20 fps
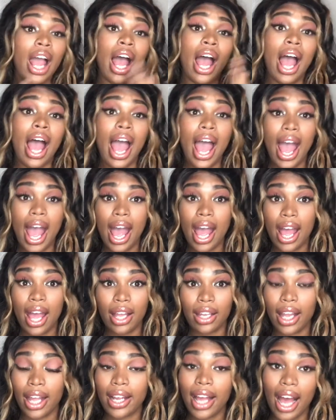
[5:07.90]
had
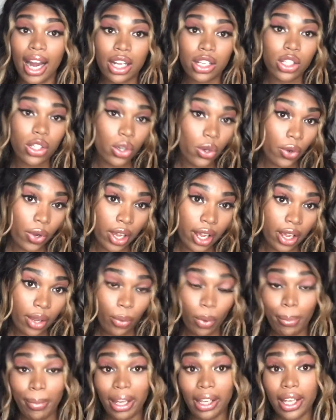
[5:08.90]
like got into it
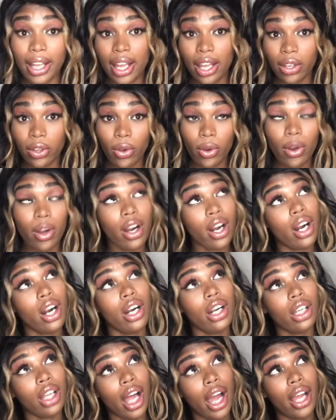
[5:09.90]
with my
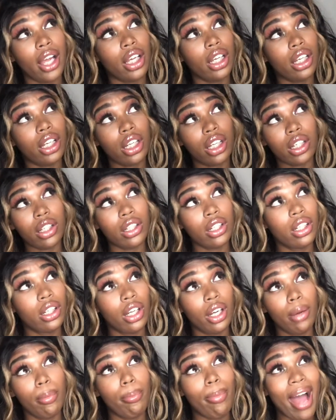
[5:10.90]
landlord like
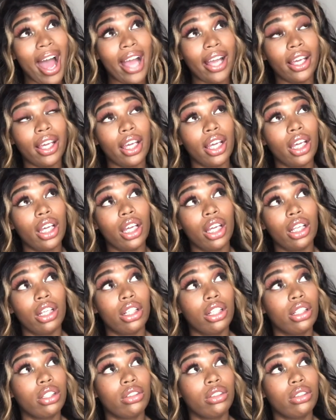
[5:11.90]
back in